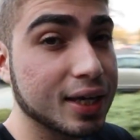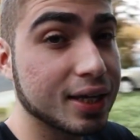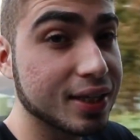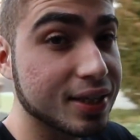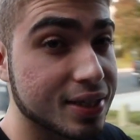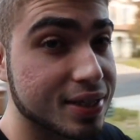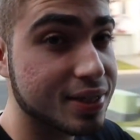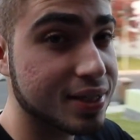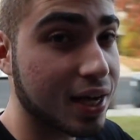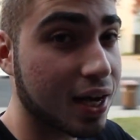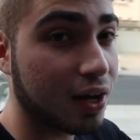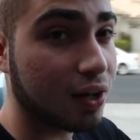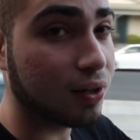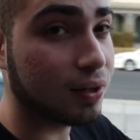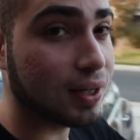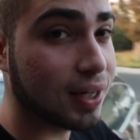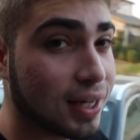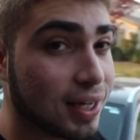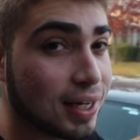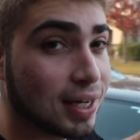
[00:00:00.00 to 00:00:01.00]
can
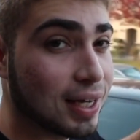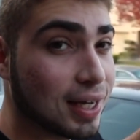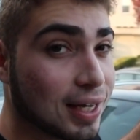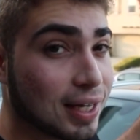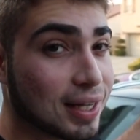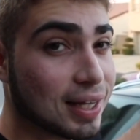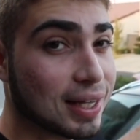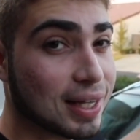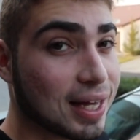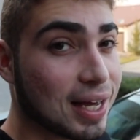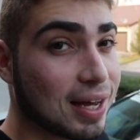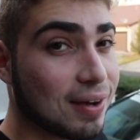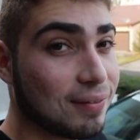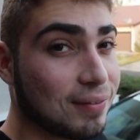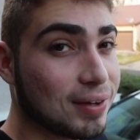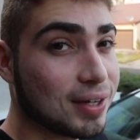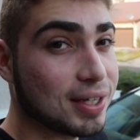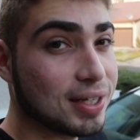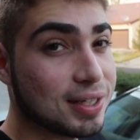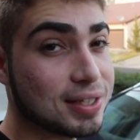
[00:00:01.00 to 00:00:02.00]
sell that
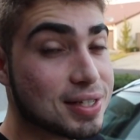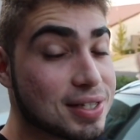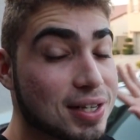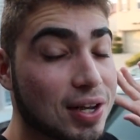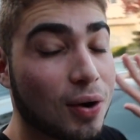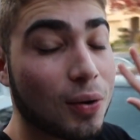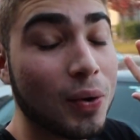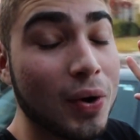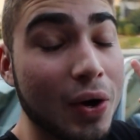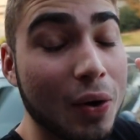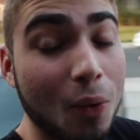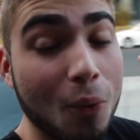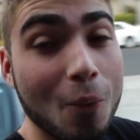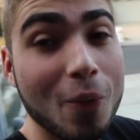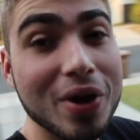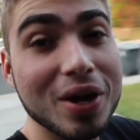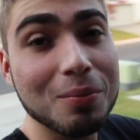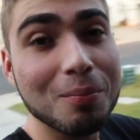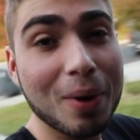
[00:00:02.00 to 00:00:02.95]
one, so we